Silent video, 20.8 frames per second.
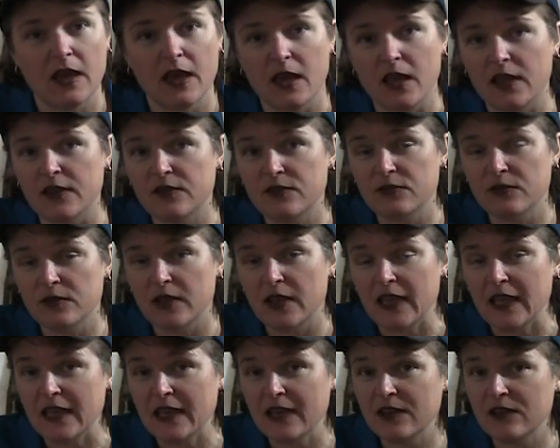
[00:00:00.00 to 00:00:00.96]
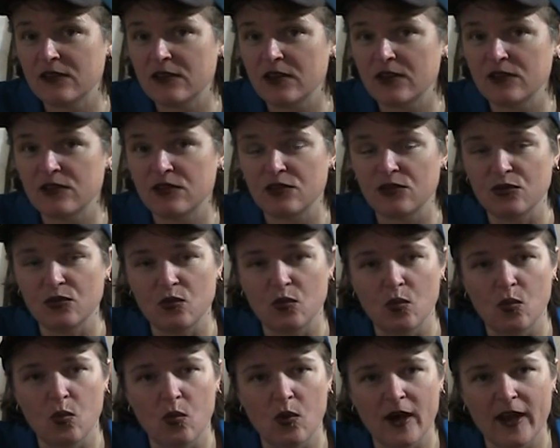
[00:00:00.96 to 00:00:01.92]
It's easy to
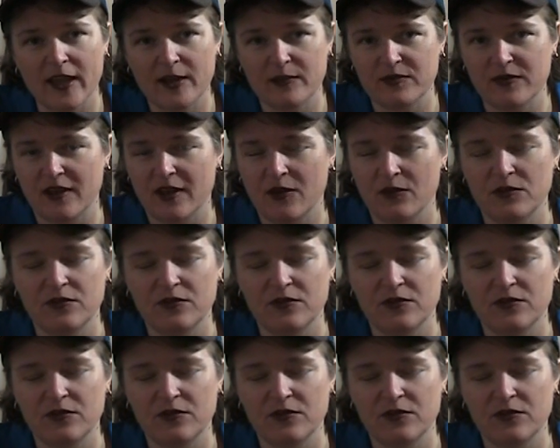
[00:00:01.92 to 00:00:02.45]
wipe down